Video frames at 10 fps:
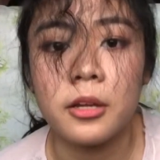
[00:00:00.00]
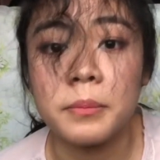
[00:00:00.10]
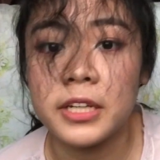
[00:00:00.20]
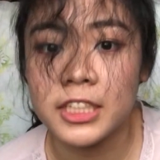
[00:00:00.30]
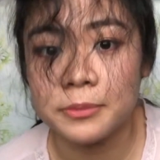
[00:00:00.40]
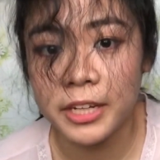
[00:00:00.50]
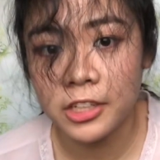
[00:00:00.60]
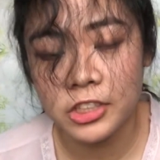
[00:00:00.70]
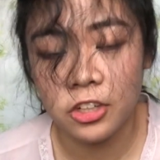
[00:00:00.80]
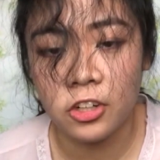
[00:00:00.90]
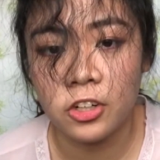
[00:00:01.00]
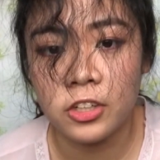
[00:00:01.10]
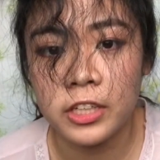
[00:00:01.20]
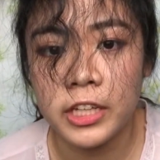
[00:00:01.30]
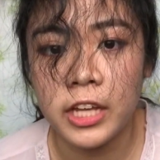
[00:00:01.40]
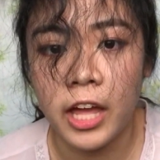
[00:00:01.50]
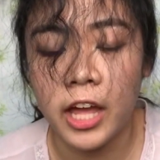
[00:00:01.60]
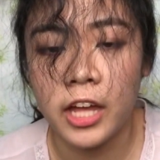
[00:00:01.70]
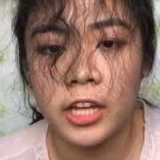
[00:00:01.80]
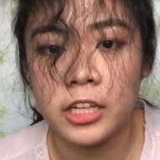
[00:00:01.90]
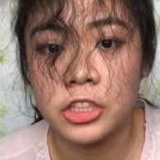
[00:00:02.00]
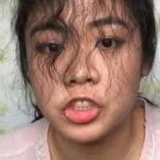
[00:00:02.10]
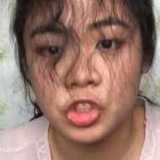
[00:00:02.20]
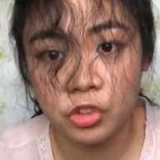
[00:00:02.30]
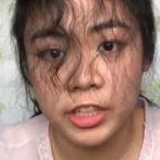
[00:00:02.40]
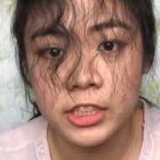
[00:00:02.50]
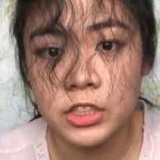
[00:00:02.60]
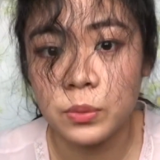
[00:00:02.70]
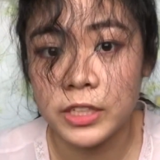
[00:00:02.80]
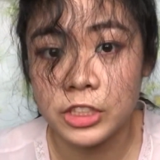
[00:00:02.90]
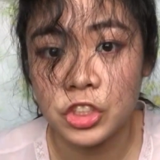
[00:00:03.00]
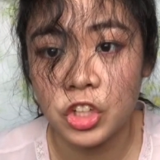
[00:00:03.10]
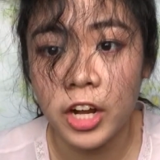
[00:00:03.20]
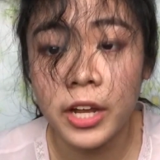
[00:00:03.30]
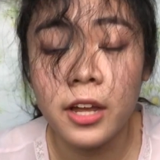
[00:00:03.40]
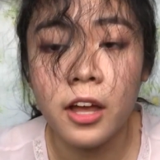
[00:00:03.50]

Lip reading: Because my hair is curly and it shrinks when it's dry,